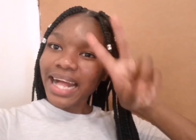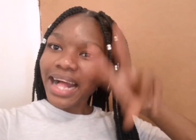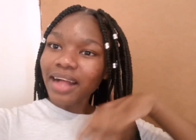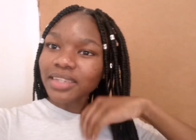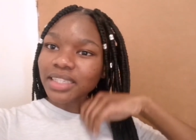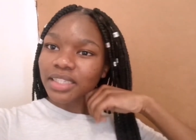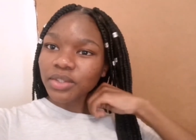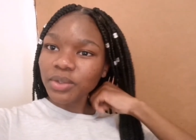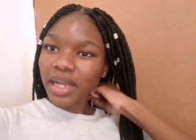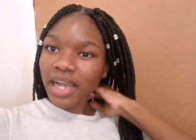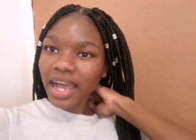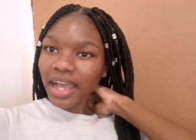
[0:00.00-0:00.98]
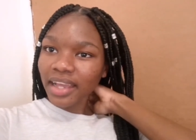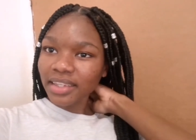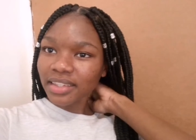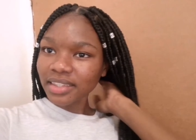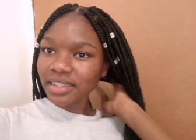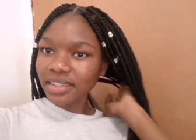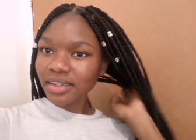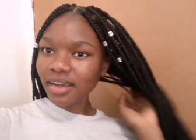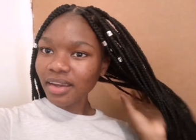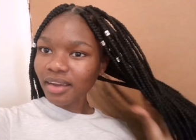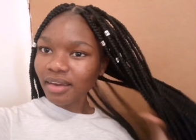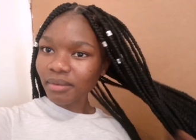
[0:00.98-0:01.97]
I'll see you guys
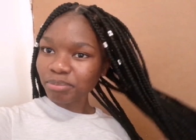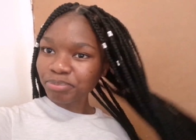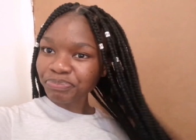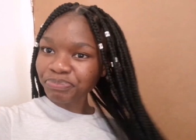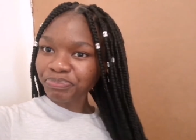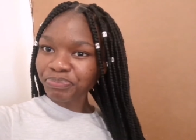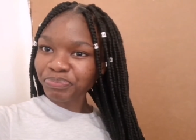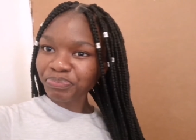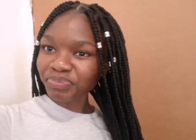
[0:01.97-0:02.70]
um